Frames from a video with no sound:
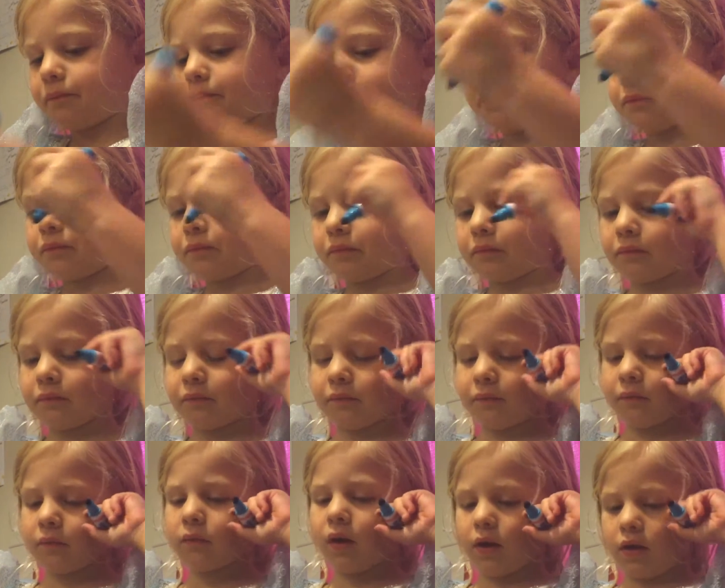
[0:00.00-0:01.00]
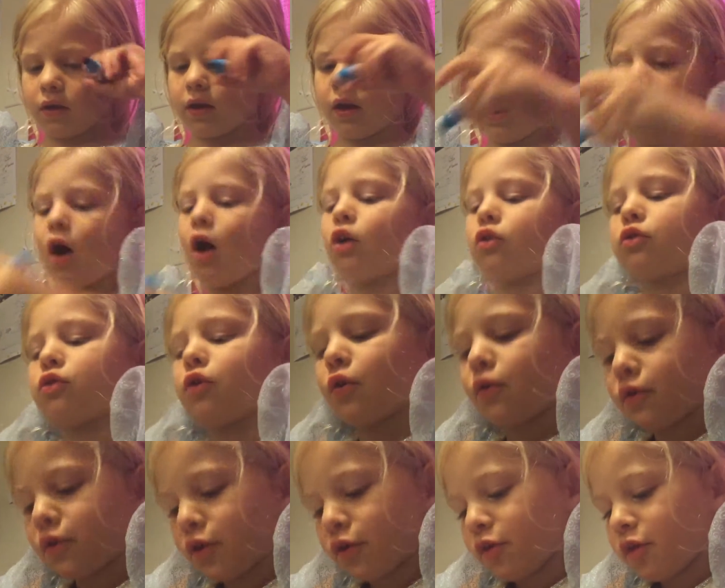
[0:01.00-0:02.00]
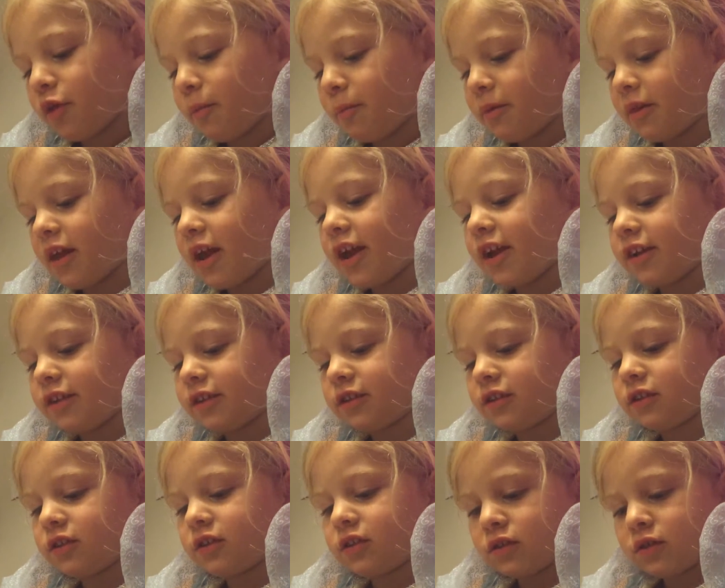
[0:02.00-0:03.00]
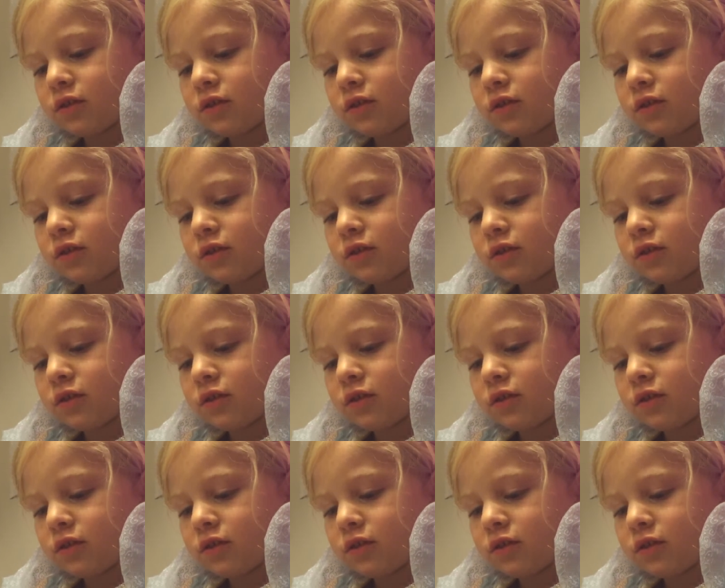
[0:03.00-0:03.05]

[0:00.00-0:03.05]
Mm, yeah, I'll show you the place.